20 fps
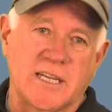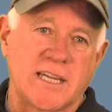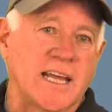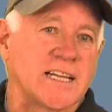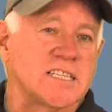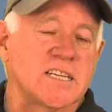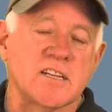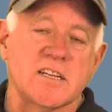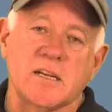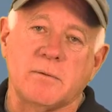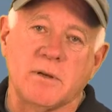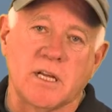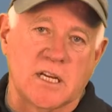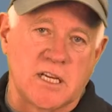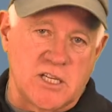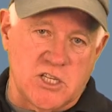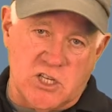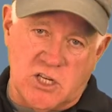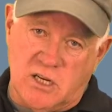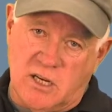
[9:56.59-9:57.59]
And that
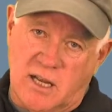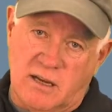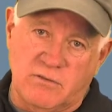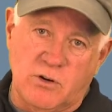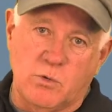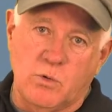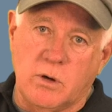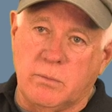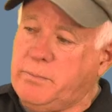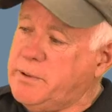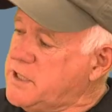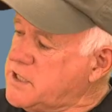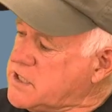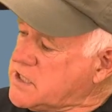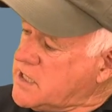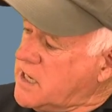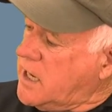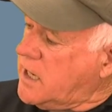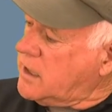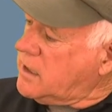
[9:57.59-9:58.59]
stimulation level will be
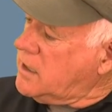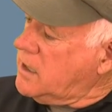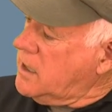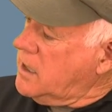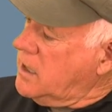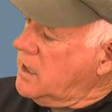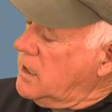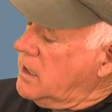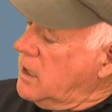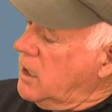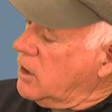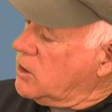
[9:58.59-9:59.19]
set